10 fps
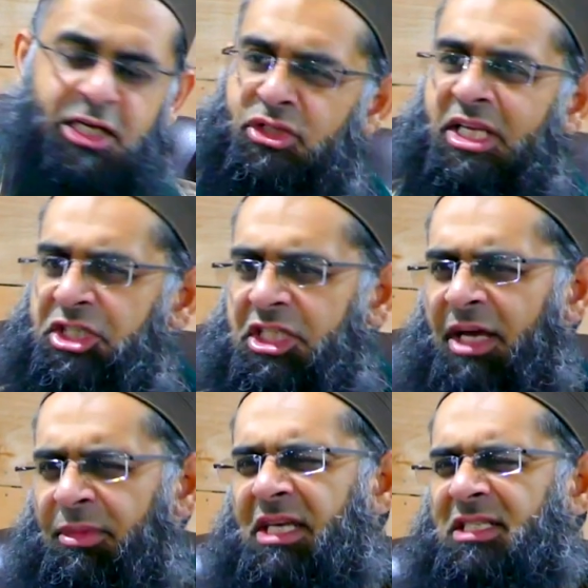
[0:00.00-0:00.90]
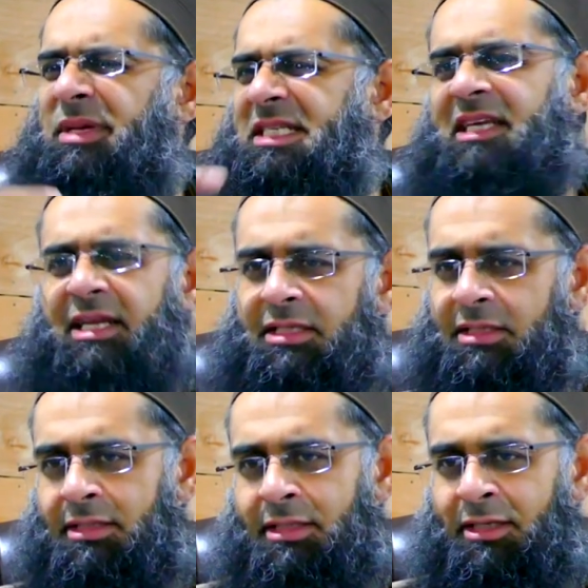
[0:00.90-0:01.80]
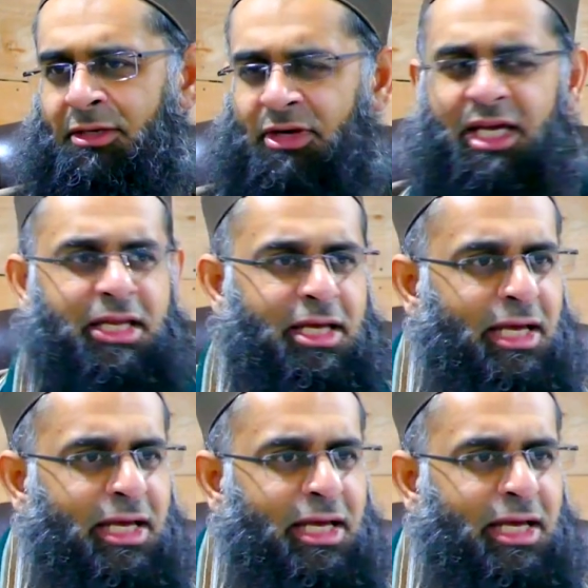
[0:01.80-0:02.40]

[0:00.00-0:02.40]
So this Shami, he's a bit zealous, right?